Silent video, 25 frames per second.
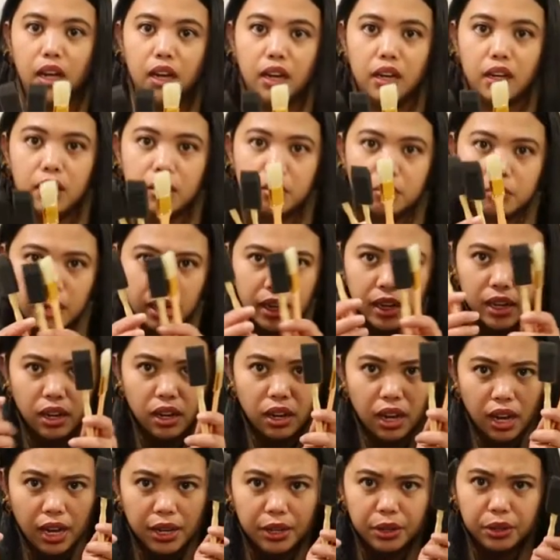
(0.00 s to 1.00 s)
Um, I
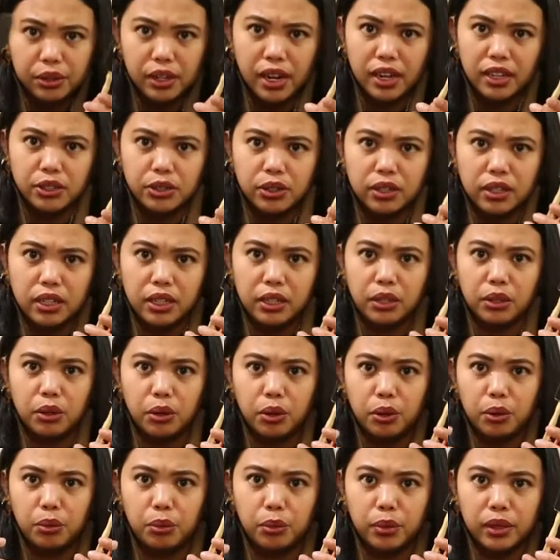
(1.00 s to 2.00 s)
I don't actually
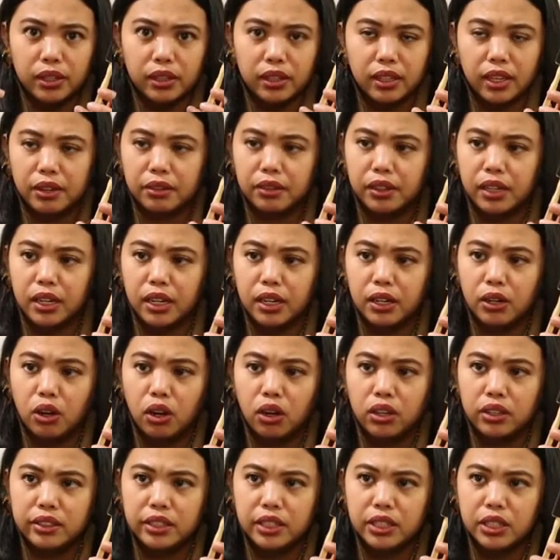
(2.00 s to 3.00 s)
know what they really
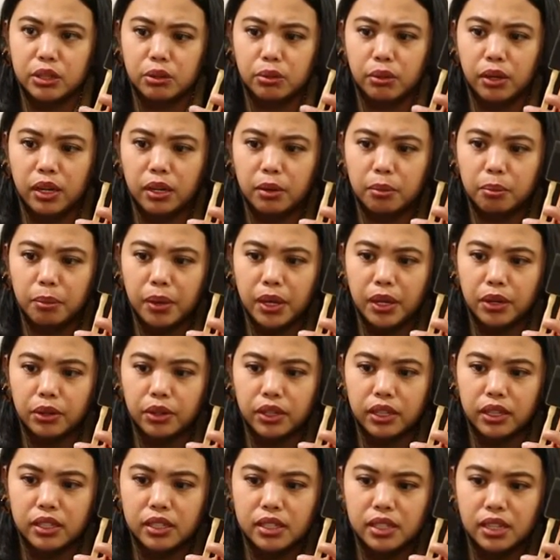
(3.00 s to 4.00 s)
call this one, pero
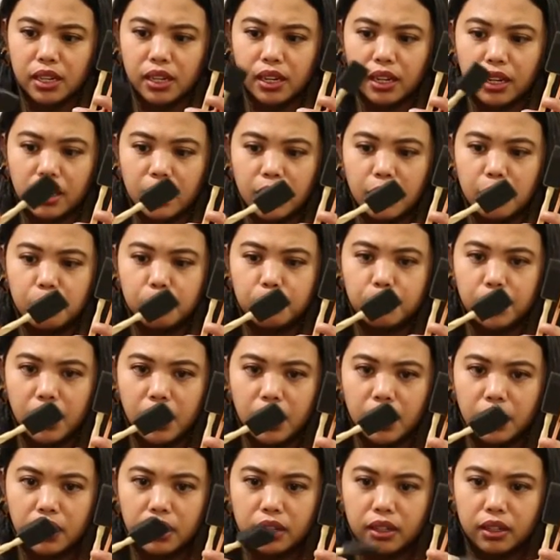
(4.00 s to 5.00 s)
it's like a
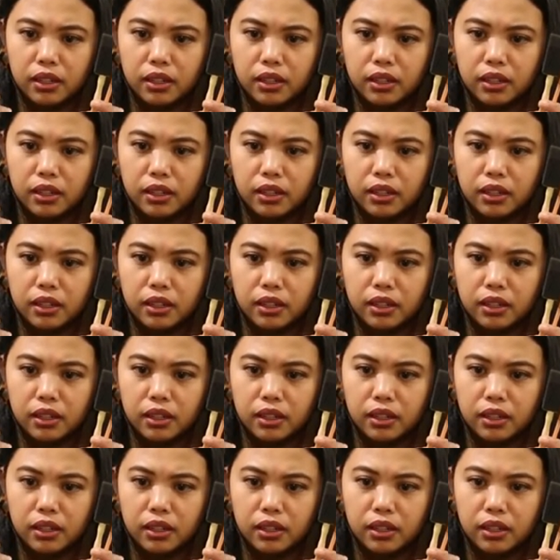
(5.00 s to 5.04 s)
bra,